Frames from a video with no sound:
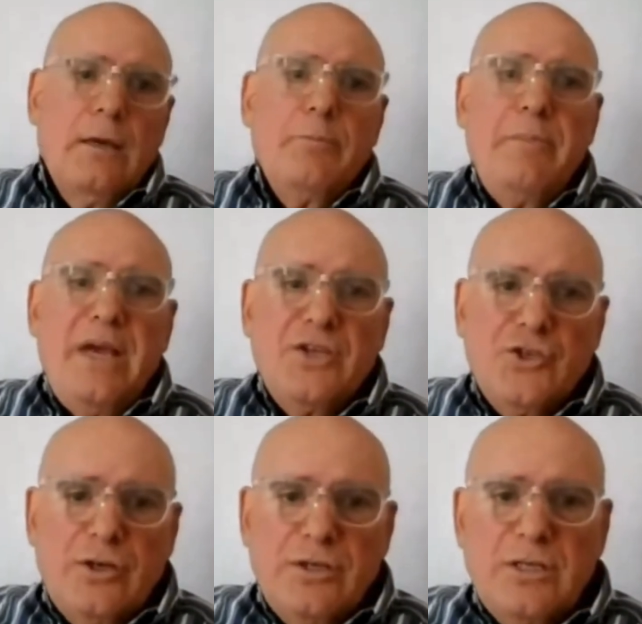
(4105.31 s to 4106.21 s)

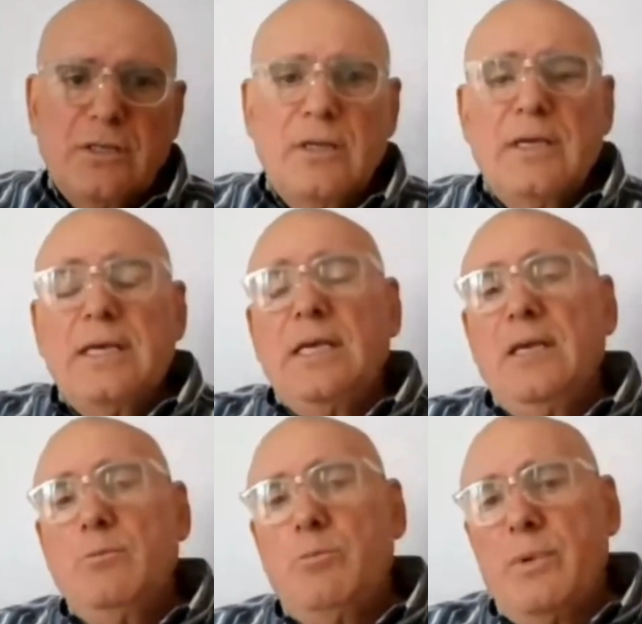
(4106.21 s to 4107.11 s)
measures
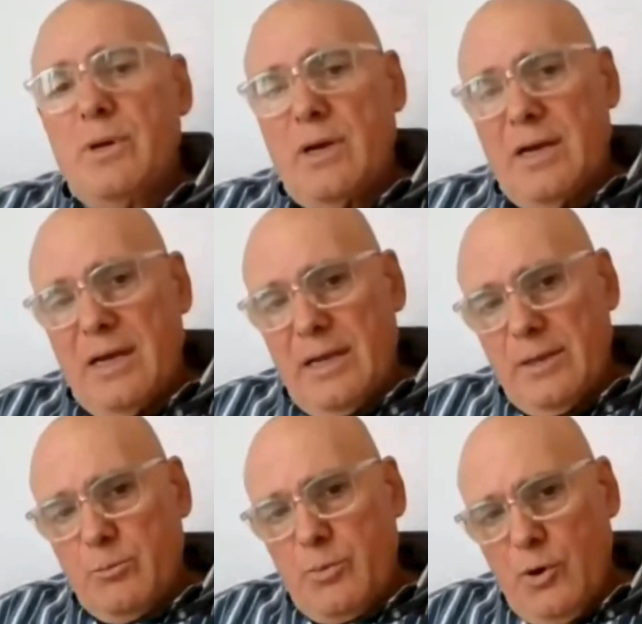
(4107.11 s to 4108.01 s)

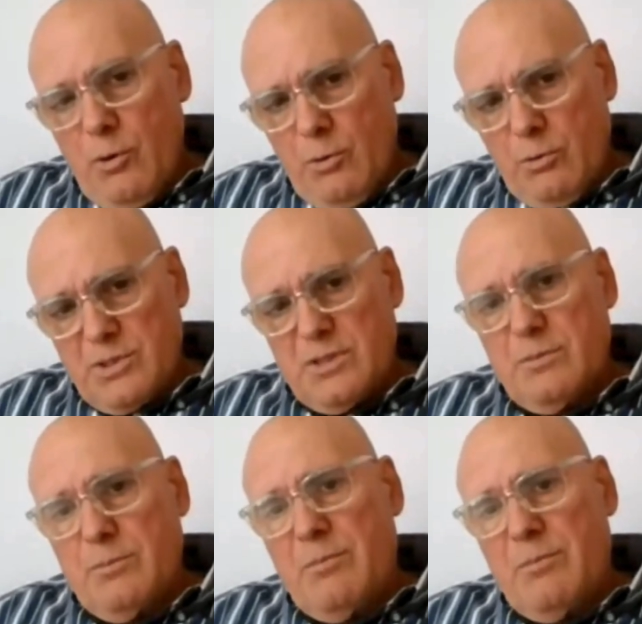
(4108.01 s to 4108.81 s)
imposed